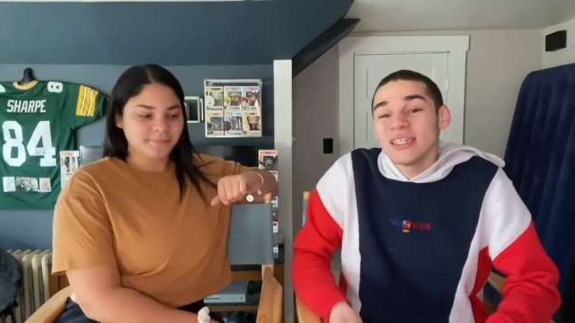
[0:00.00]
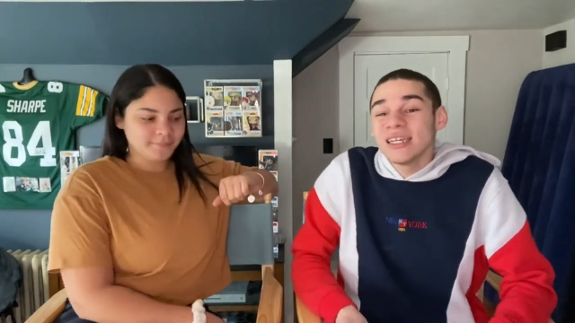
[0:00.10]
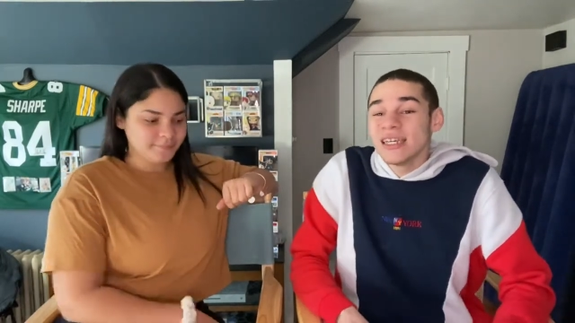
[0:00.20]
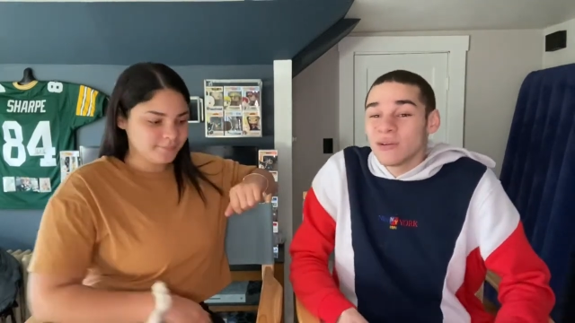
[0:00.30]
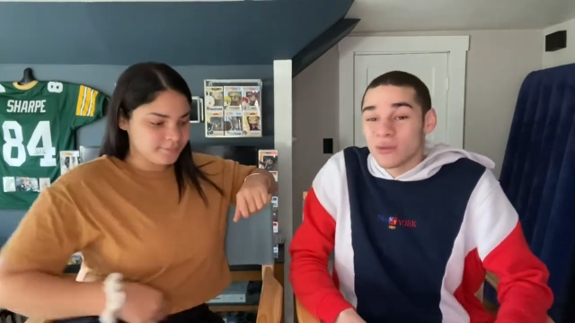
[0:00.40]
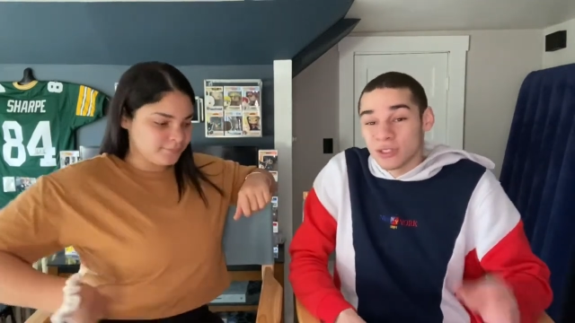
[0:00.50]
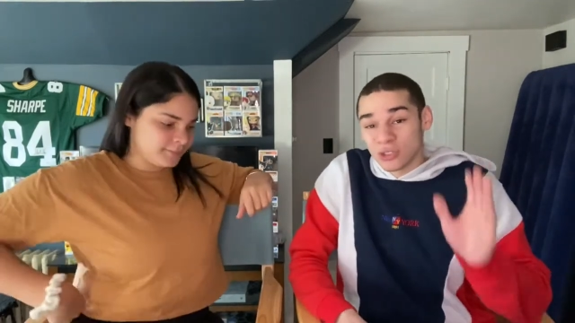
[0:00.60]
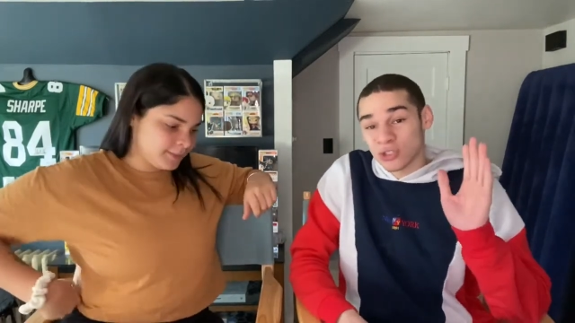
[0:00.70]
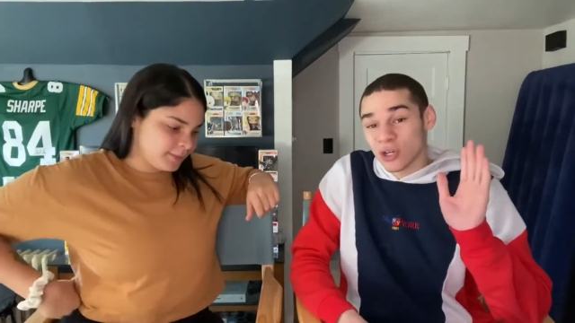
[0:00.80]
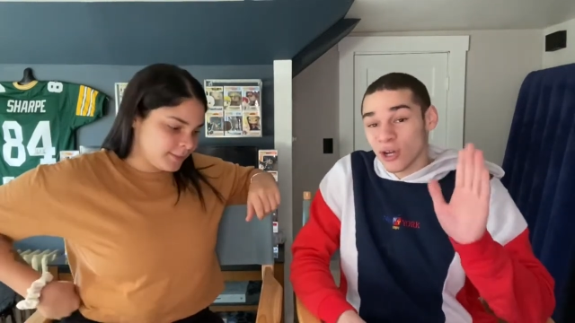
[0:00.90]
Speaker 1: which you should
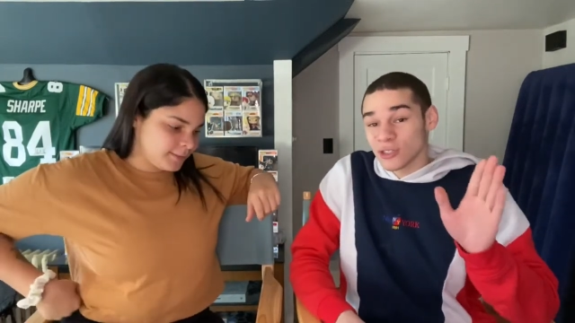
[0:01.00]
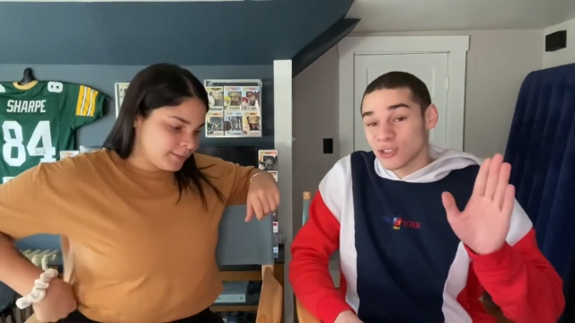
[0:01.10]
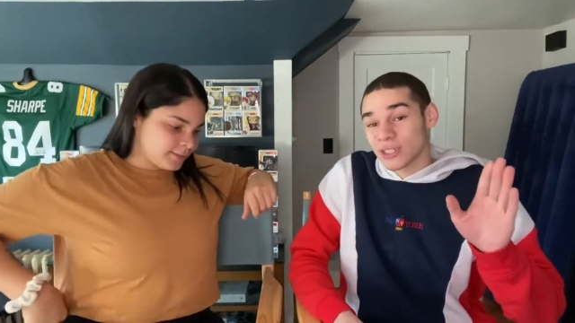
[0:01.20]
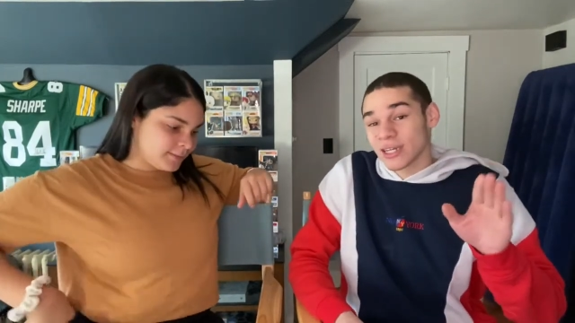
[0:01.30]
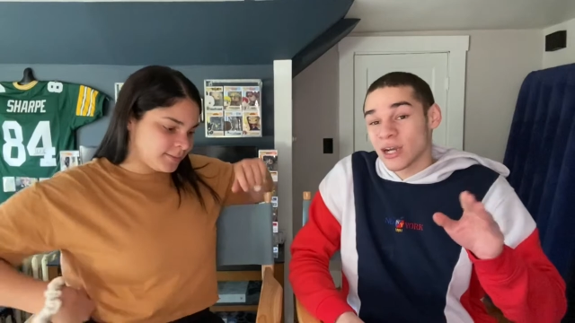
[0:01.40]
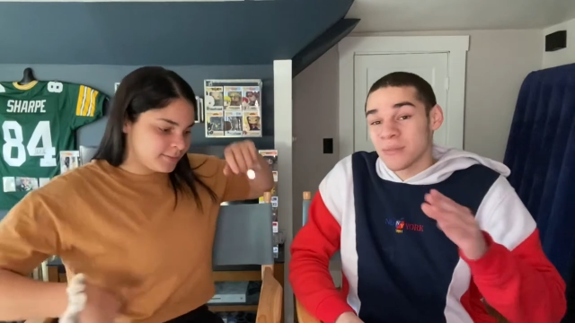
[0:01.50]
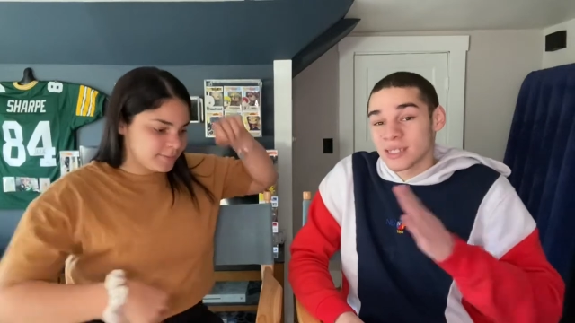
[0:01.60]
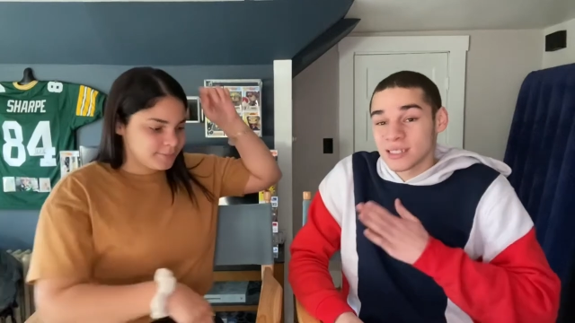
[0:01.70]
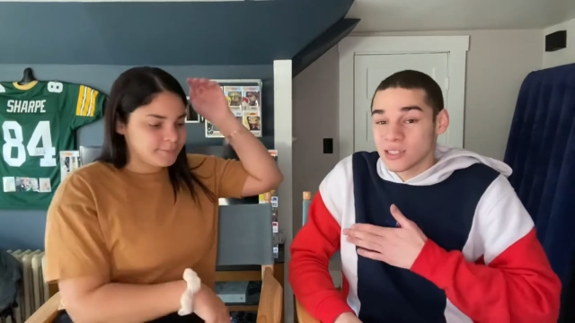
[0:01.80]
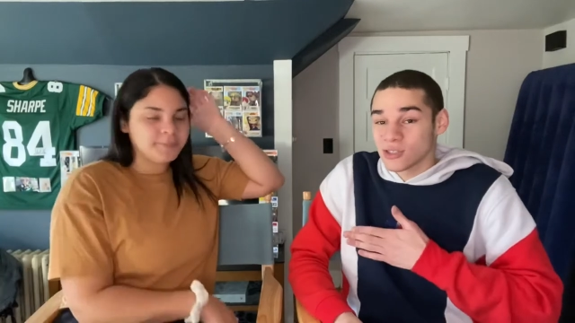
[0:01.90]
also check out my
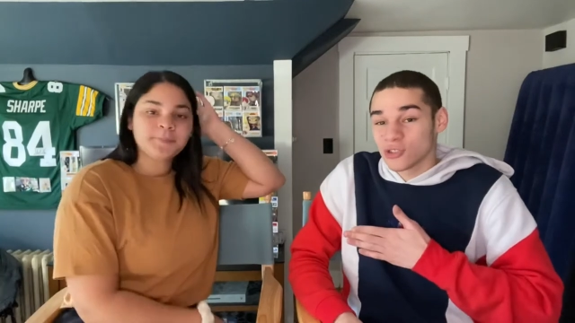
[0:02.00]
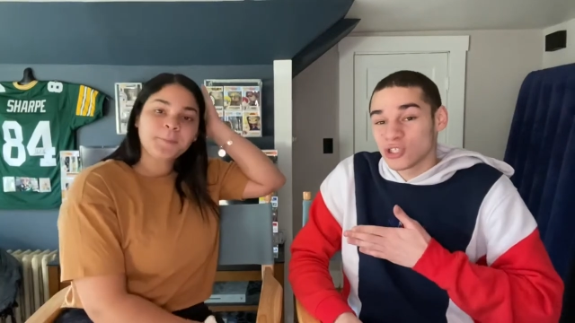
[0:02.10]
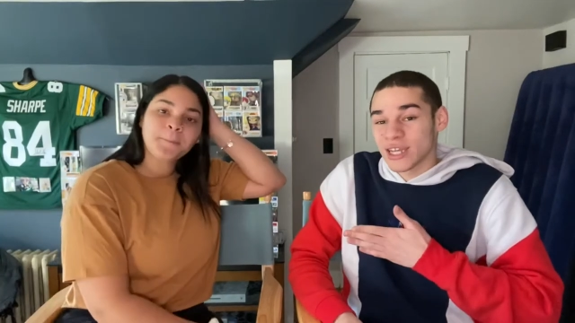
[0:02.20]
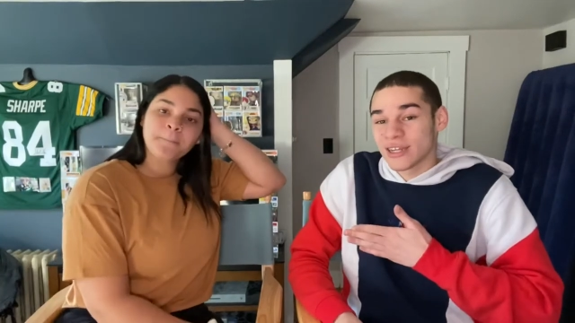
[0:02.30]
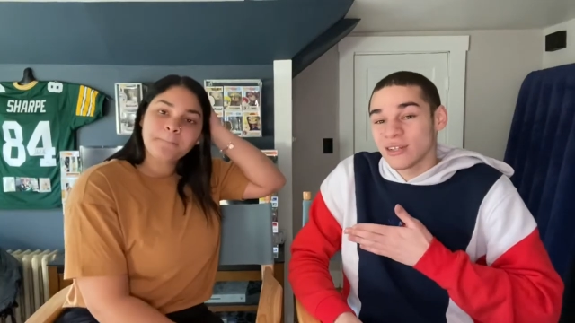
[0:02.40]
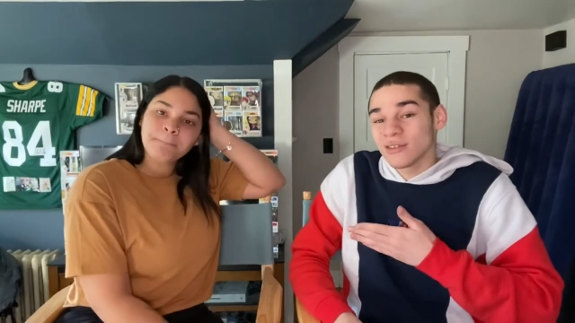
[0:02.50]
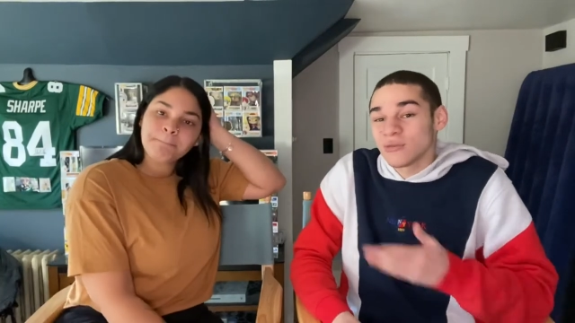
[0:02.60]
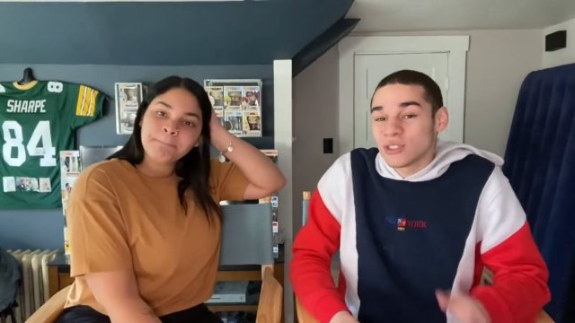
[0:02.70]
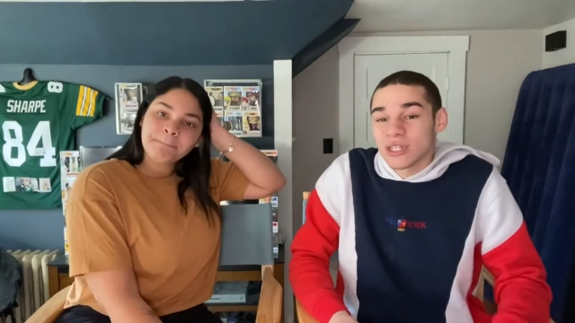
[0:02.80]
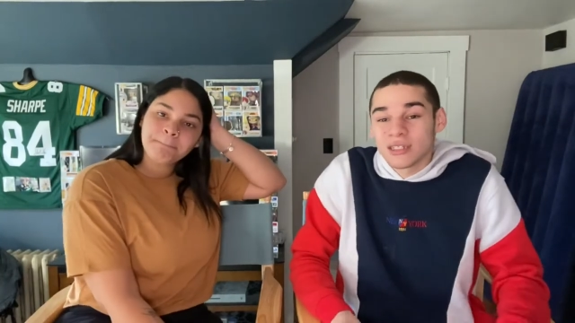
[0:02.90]
sister's channel, which
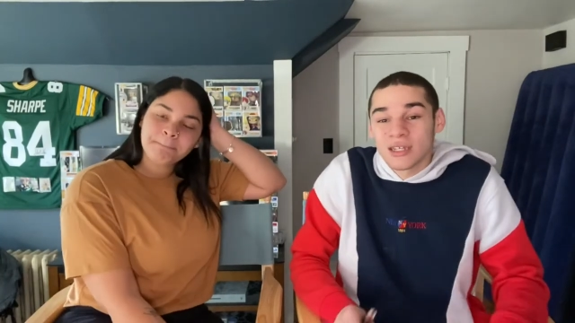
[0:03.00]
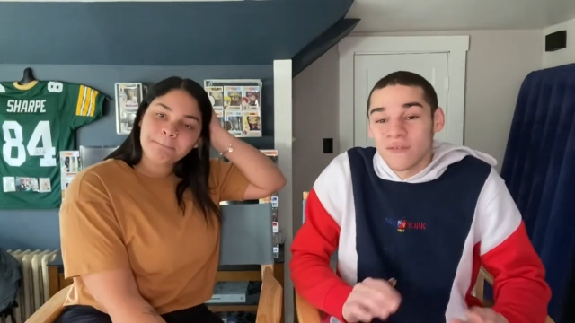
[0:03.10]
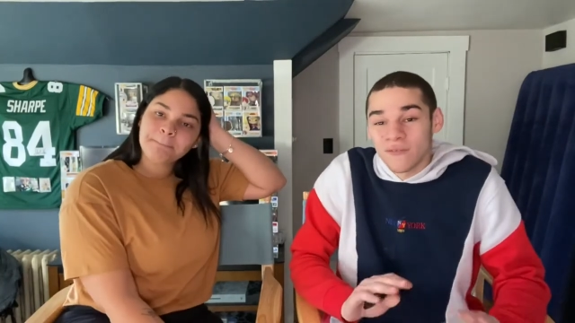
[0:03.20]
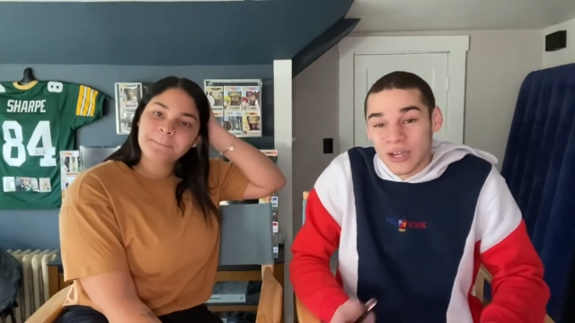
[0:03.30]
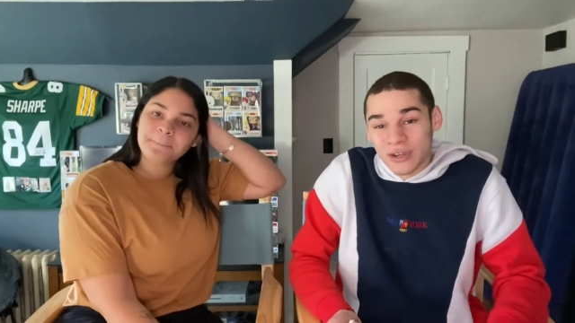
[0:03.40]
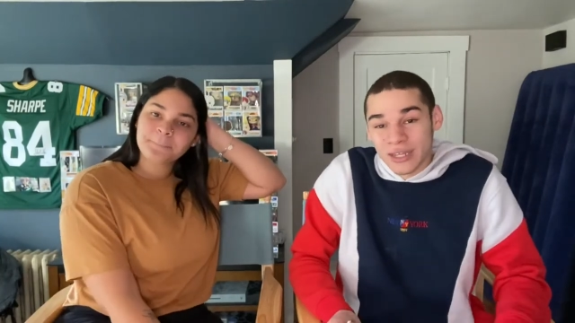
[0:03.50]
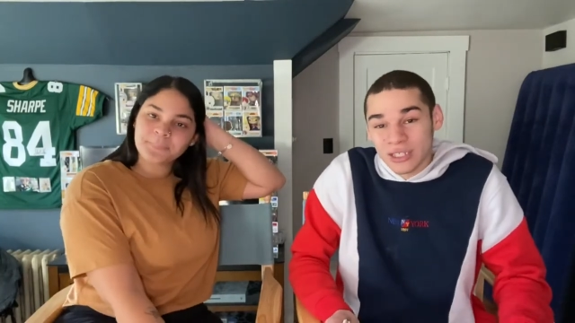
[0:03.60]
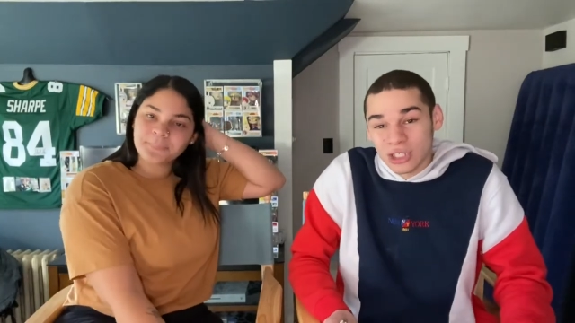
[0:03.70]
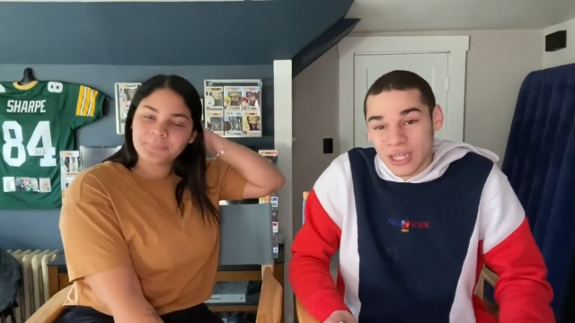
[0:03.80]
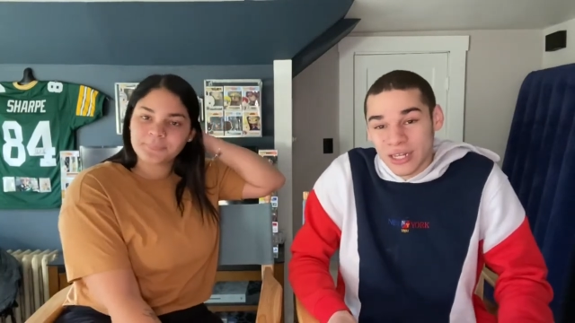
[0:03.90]
has a very good
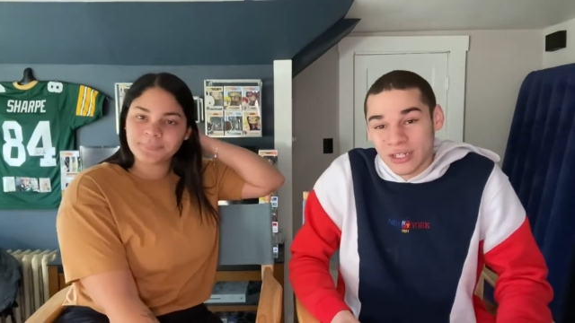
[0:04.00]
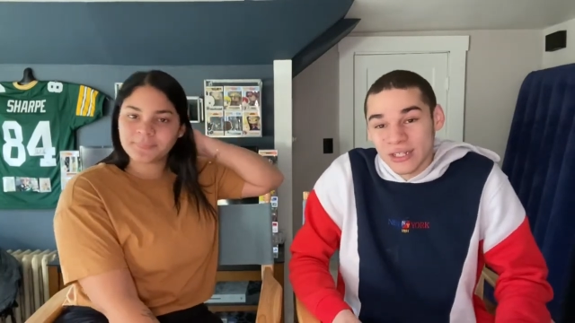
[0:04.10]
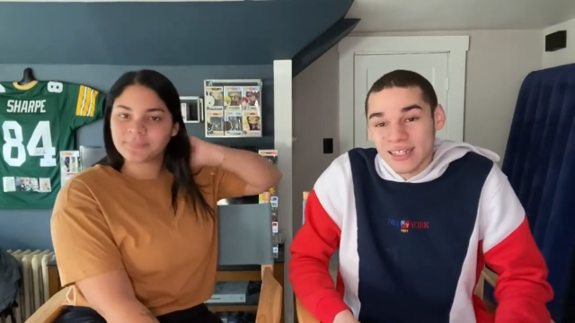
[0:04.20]
channel,